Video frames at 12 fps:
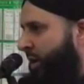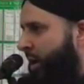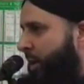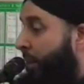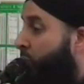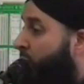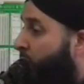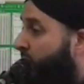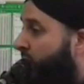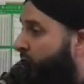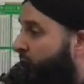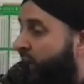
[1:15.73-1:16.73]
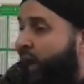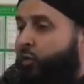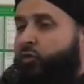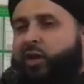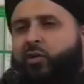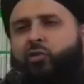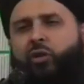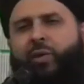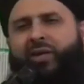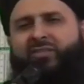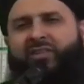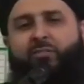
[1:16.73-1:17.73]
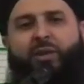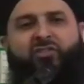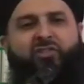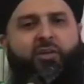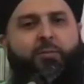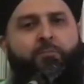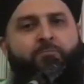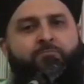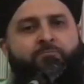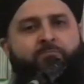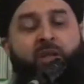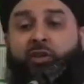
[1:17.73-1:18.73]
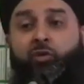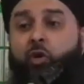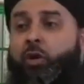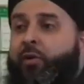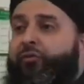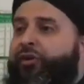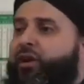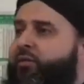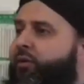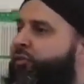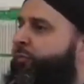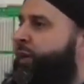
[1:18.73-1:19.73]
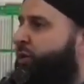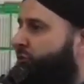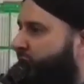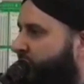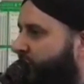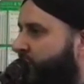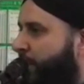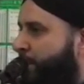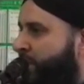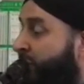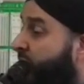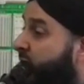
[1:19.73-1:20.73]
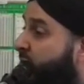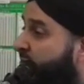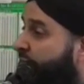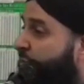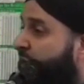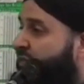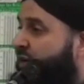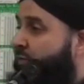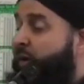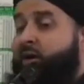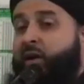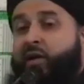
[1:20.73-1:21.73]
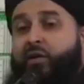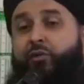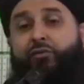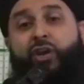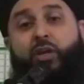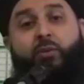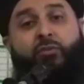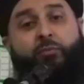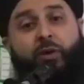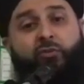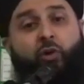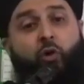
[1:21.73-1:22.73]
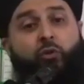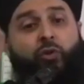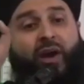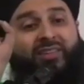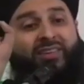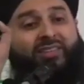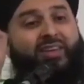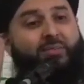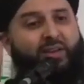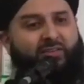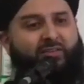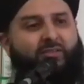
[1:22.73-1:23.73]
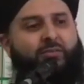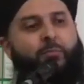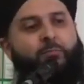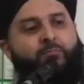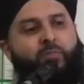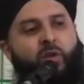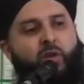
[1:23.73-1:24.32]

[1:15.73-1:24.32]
But what we would like to say to the West especially, that they talk about freedom of speech, freedom of expression, but freedom of speech also has its limits.